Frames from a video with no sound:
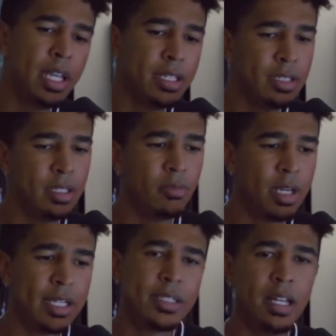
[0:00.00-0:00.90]
they when
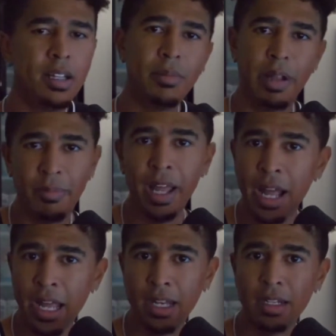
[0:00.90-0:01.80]
I tell them I'm
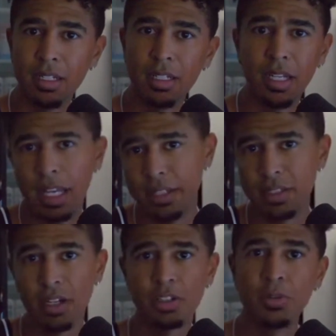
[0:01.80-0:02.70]
not, they
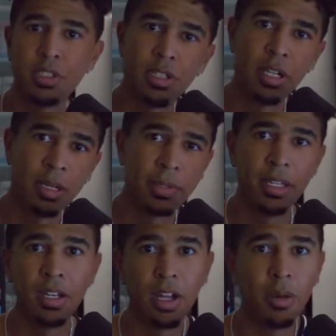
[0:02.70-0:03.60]
start switching up,
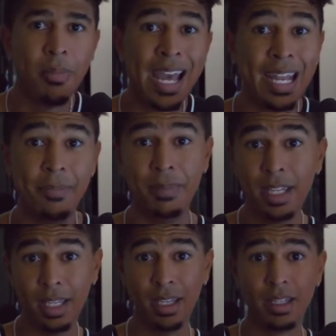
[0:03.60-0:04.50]
getting all mad at
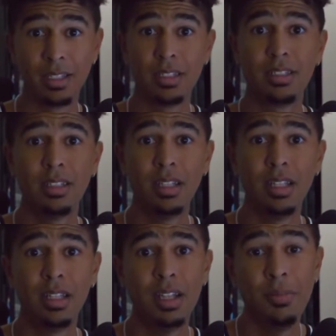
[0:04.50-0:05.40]
me.
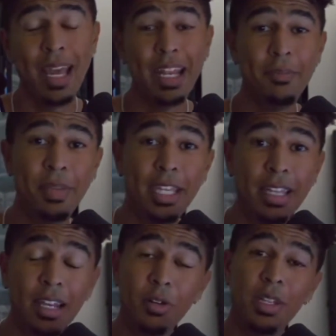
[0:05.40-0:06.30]
They're mad at what? me.
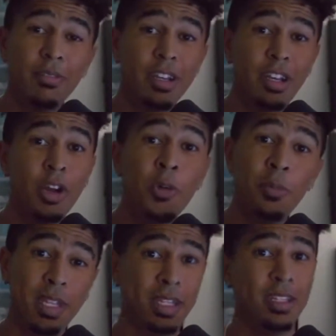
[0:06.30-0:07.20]
They don't even know
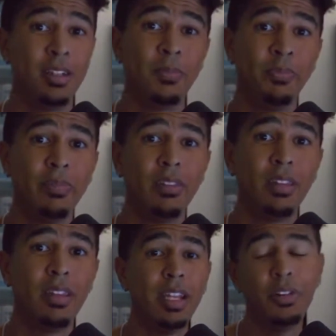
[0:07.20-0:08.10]
me. What, what
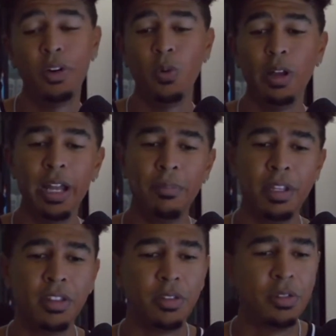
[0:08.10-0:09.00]
they, don't know what I've been
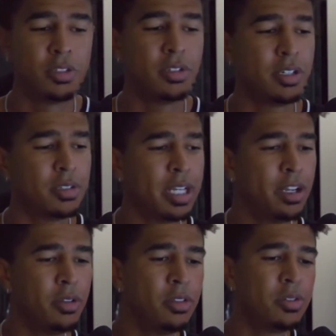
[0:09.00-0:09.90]
through, the struggles shit? I
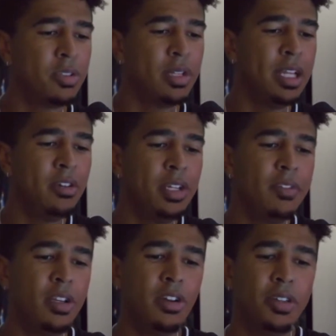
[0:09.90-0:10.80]
go through, so they don't, don't even
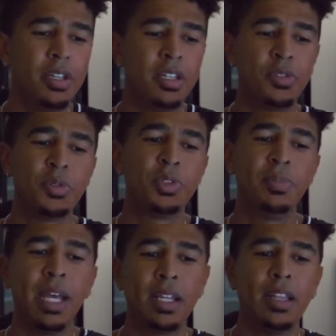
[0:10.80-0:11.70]
home, know nigga? the
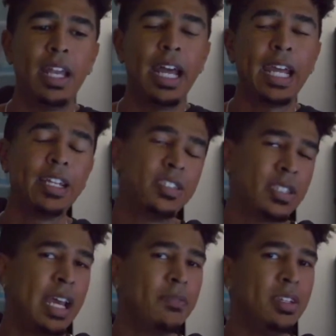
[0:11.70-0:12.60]
disrespect that I could just
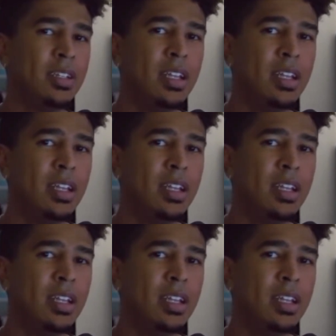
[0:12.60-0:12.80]
have to